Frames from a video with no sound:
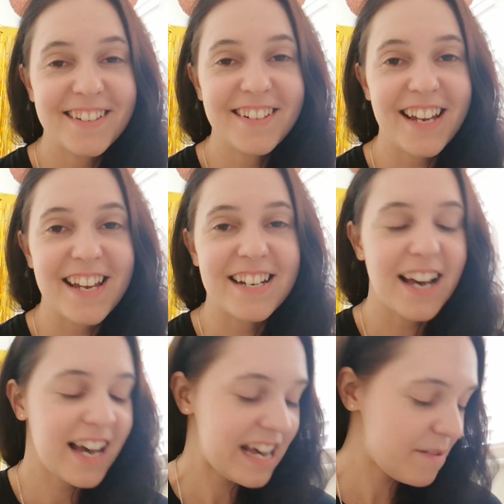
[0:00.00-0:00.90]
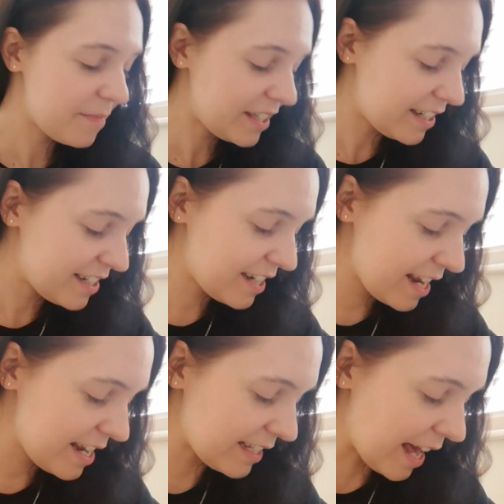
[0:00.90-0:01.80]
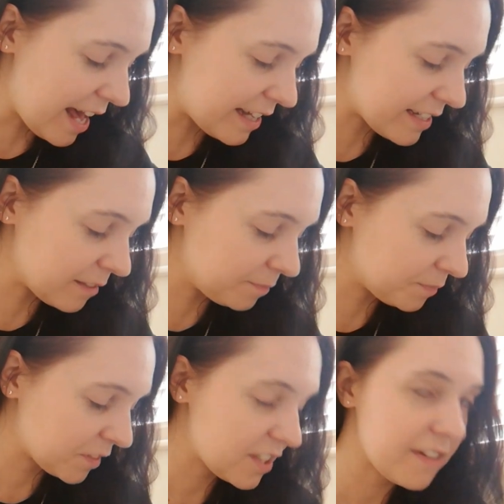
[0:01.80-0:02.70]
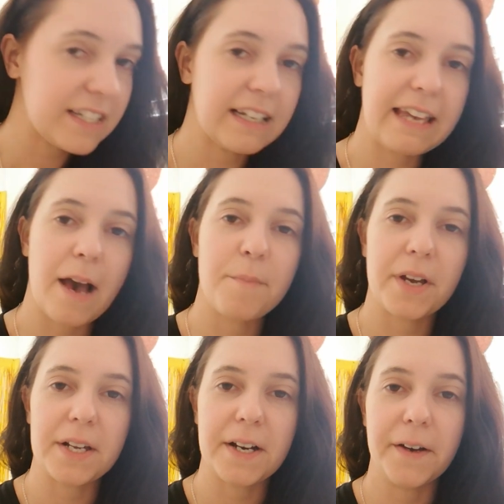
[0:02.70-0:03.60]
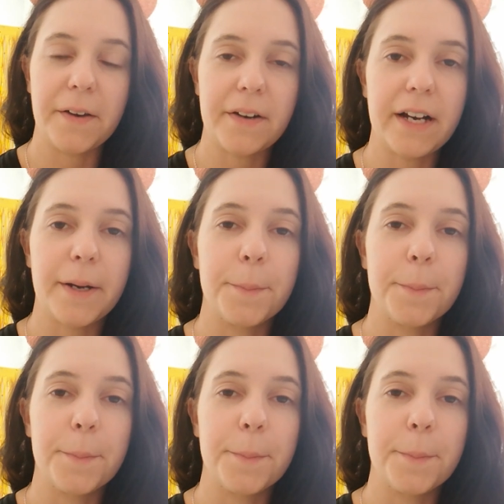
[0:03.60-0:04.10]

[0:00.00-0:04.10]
good. So she said, she was like, yeah, I know.